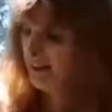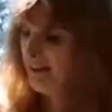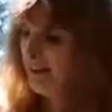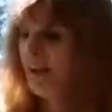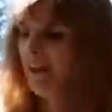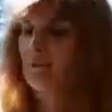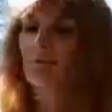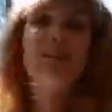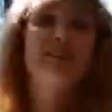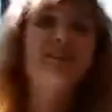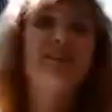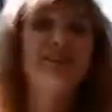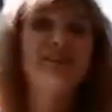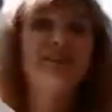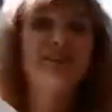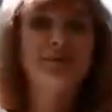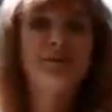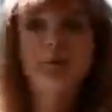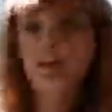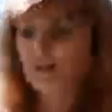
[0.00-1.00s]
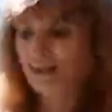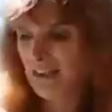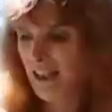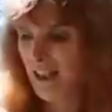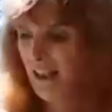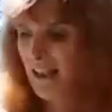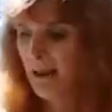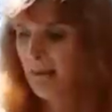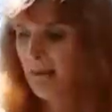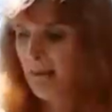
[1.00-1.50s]
That wasn't supposed to
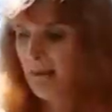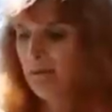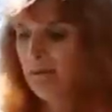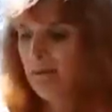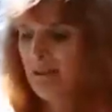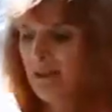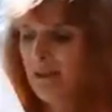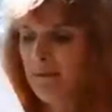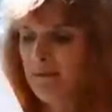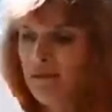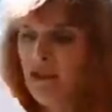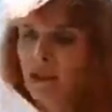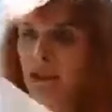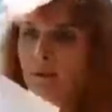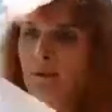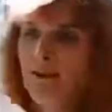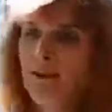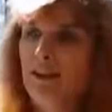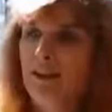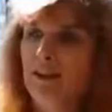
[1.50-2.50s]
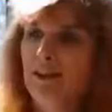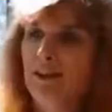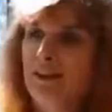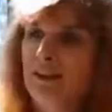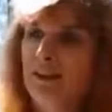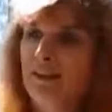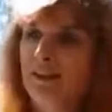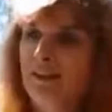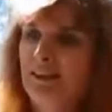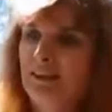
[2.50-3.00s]
happen, but I'm showing you in
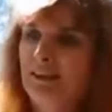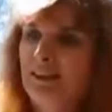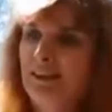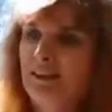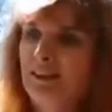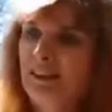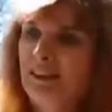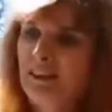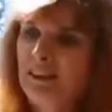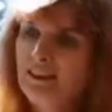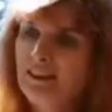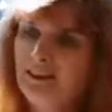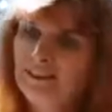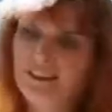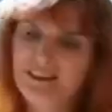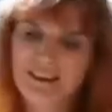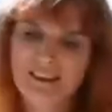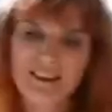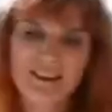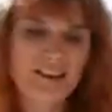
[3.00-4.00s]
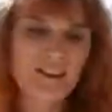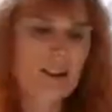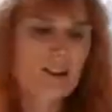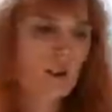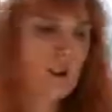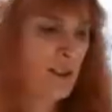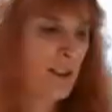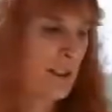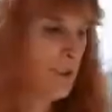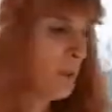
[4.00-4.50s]
a
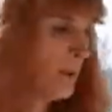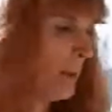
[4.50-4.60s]
quick